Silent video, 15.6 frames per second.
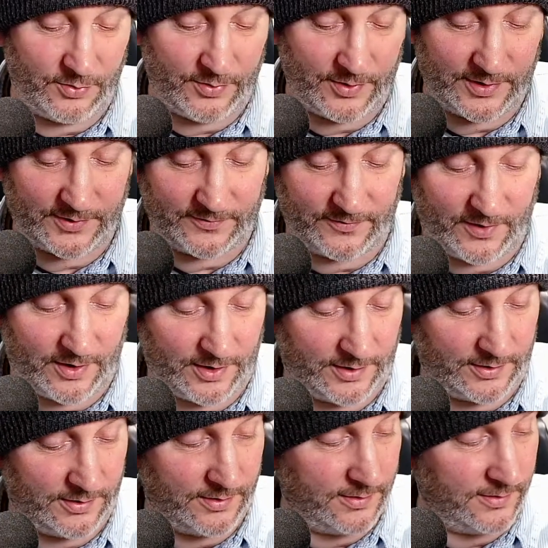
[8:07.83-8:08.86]
it's
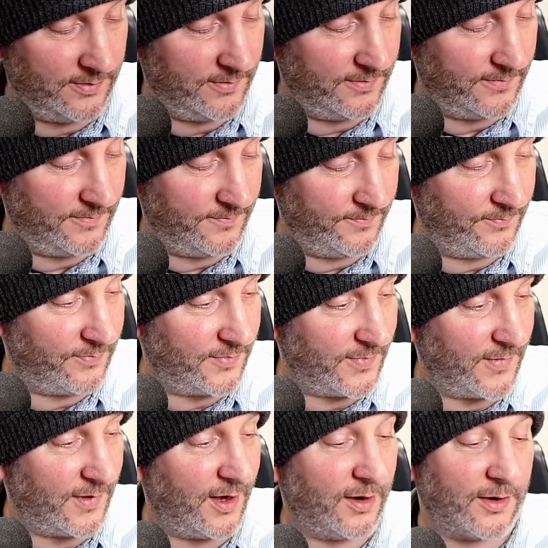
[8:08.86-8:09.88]
fine.
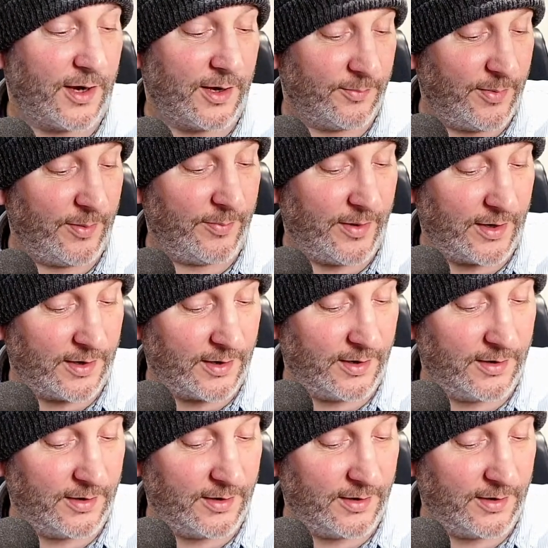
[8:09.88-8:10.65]
Okay, bit big.